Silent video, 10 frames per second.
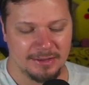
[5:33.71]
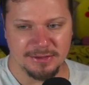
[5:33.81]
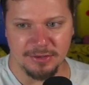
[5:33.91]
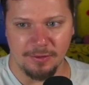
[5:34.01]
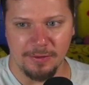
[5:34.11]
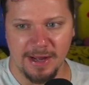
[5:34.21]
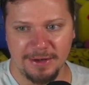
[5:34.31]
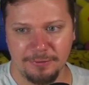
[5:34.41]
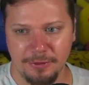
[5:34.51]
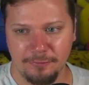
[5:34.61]
So I
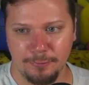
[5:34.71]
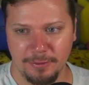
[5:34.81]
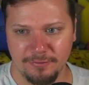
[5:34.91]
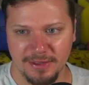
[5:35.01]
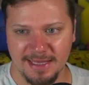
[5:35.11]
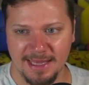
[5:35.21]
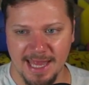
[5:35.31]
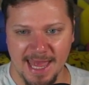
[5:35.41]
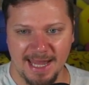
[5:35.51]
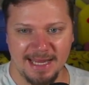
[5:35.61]
don't know if we'll even get
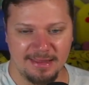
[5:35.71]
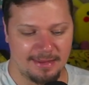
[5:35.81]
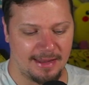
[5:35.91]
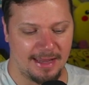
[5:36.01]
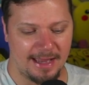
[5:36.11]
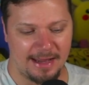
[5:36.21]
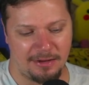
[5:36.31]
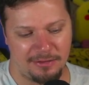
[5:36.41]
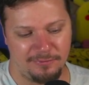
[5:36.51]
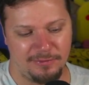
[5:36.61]
anything
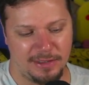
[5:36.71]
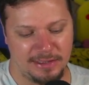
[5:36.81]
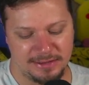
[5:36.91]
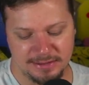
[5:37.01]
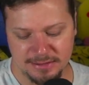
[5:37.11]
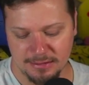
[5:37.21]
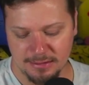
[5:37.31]
out of these